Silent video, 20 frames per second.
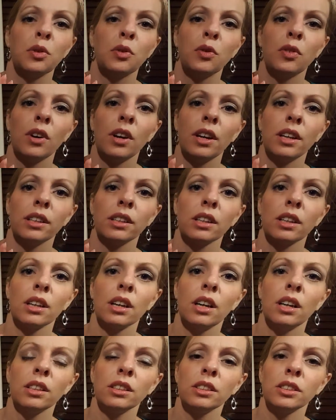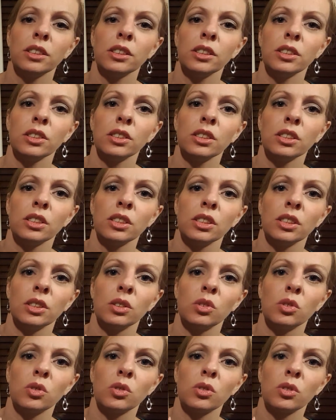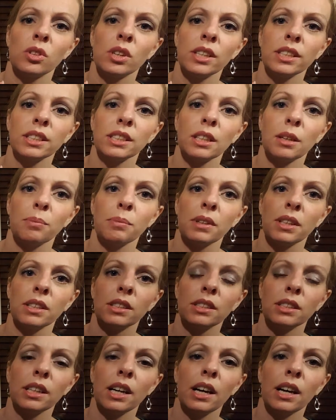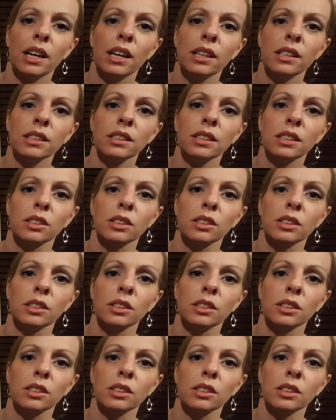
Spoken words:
fun colors to dress up the dolls.